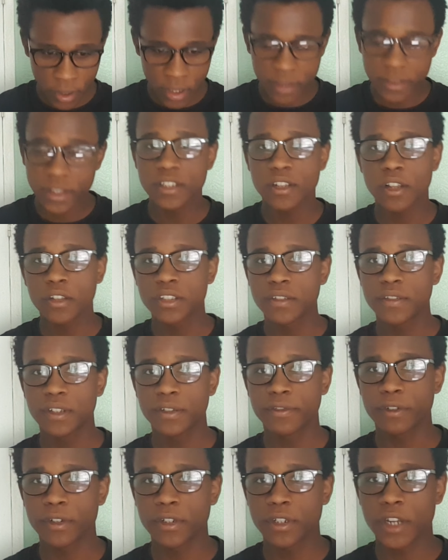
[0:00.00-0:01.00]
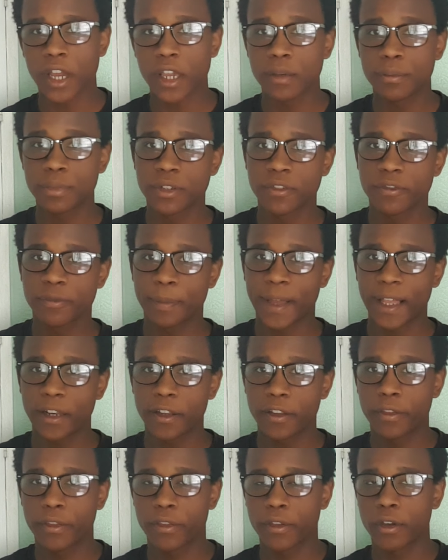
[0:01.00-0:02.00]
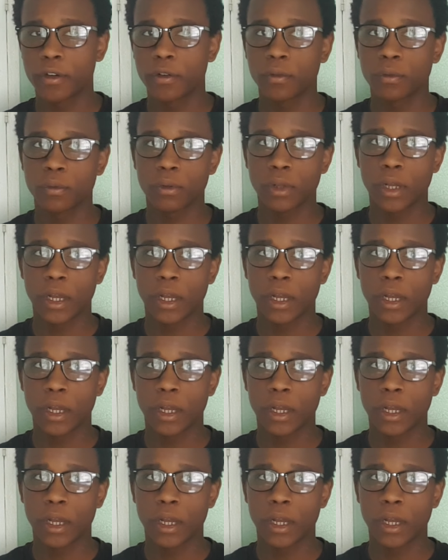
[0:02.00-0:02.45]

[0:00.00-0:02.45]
There's lots of different types of ballot though,